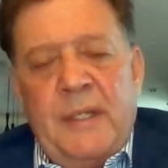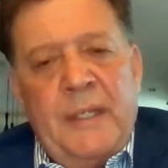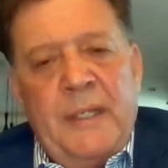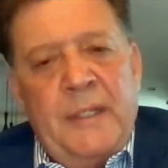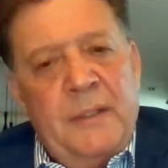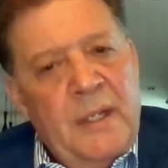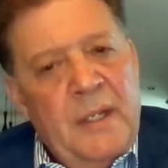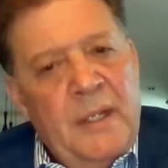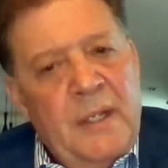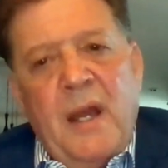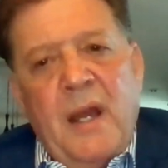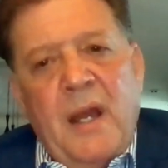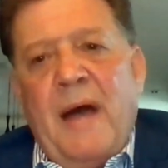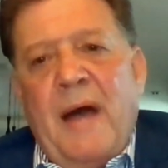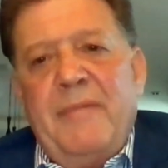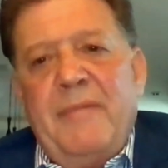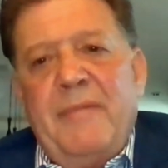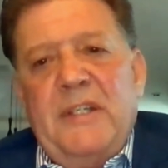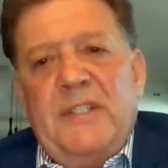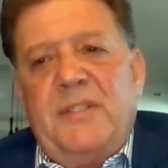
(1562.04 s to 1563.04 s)
obviously, a
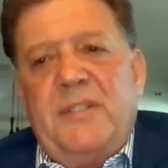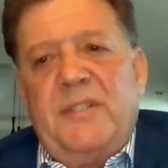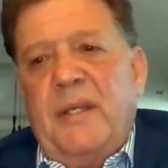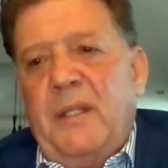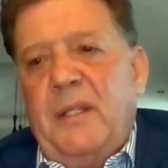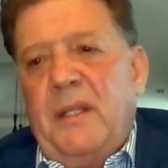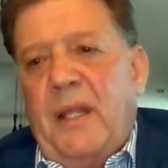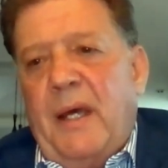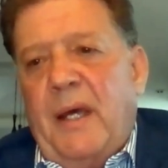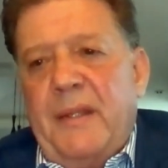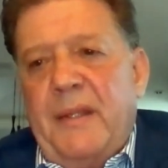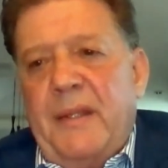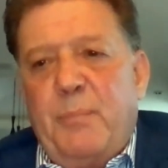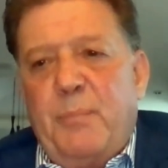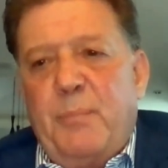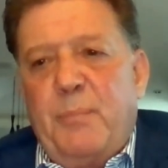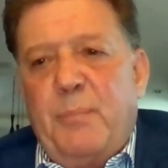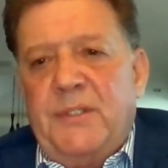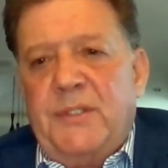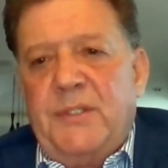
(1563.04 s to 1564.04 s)
lot of that depends
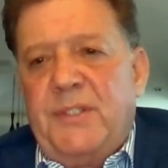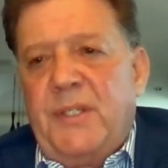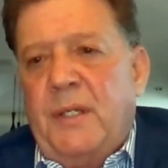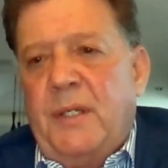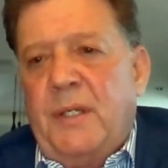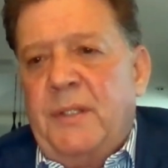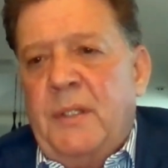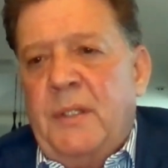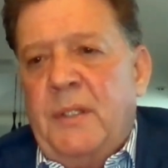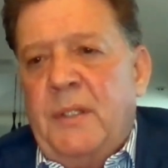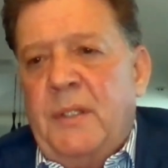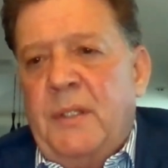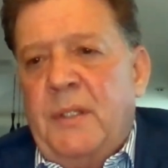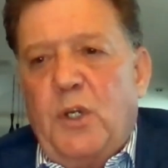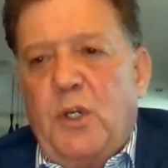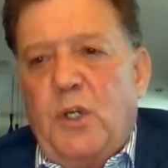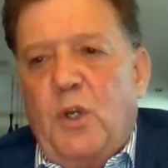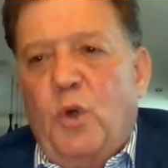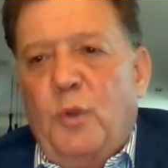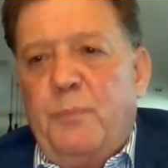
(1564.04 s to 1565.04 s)
on the, the gold
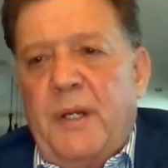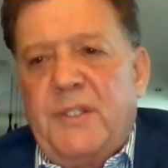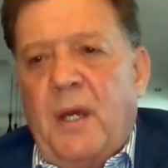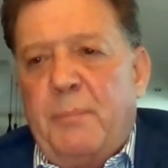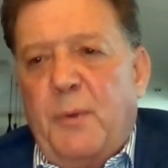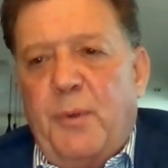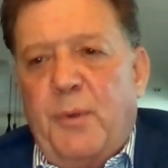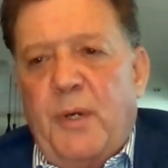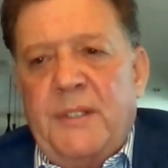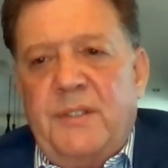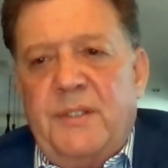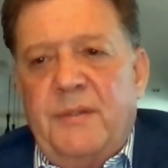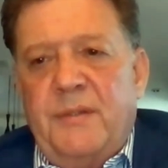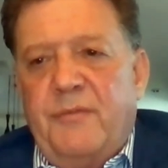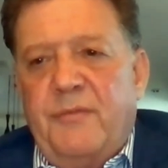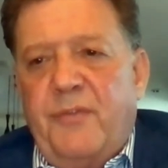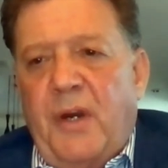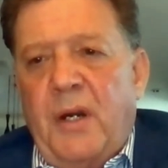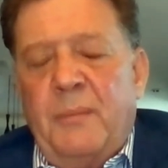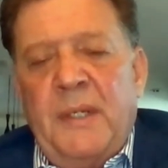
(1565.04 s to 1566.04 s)
price, copper price
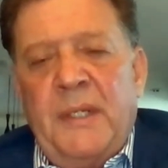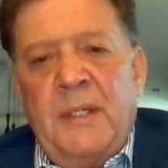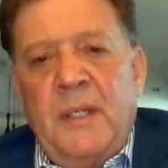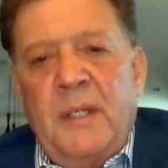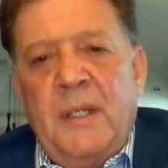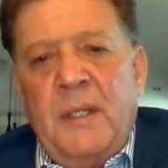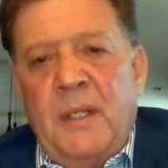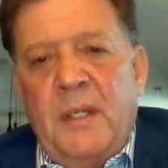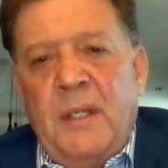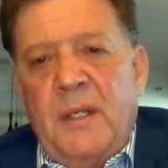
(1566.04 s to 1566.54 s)
environment.